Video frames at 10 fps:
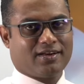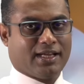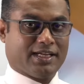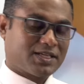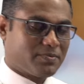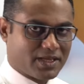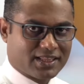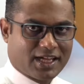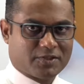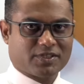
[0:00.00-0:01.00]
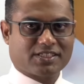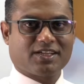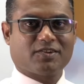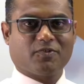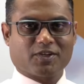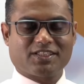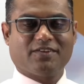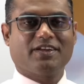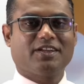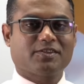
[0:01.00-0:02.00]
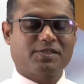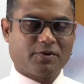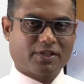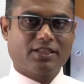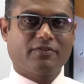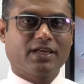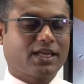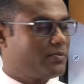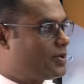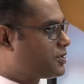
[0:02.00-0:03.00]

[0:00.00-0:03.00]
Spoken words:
It doesn't mean that you just need to watch the videos during the weekend,